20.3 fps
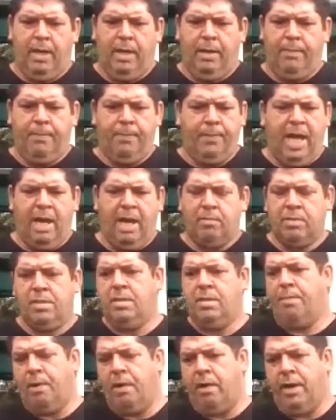That was
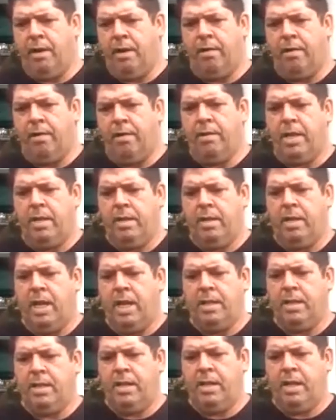the priority,
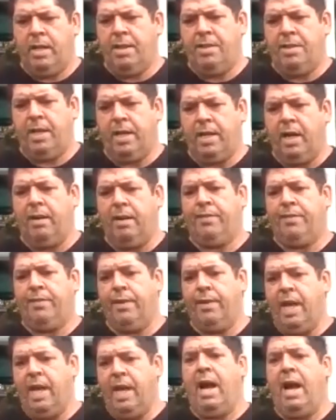and then anything after
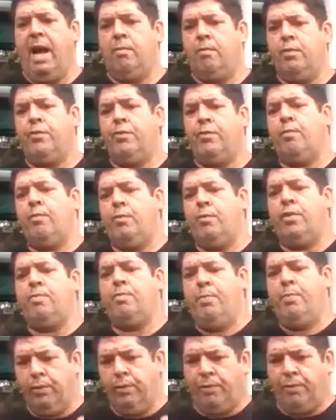that was
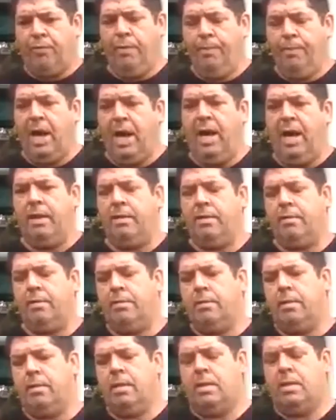built from that.
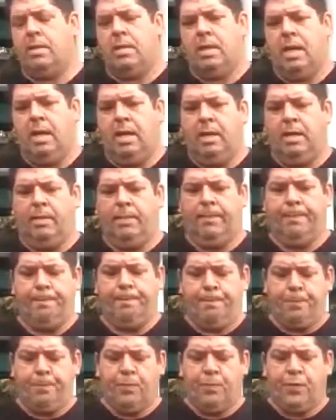
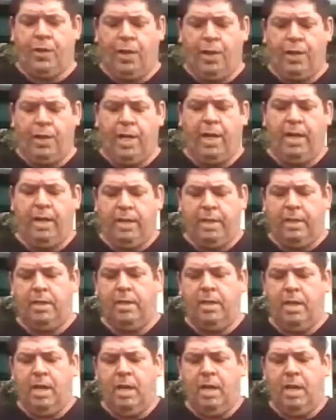So yeah,
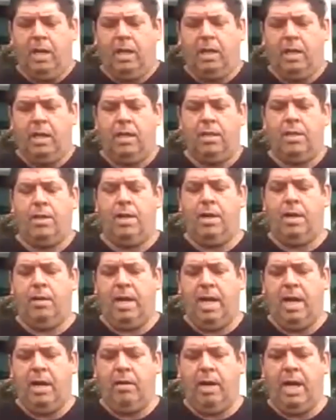
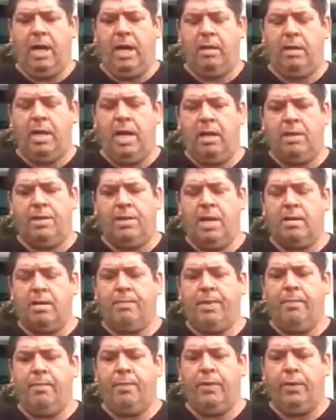our
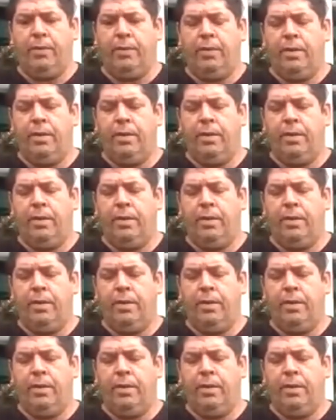young people,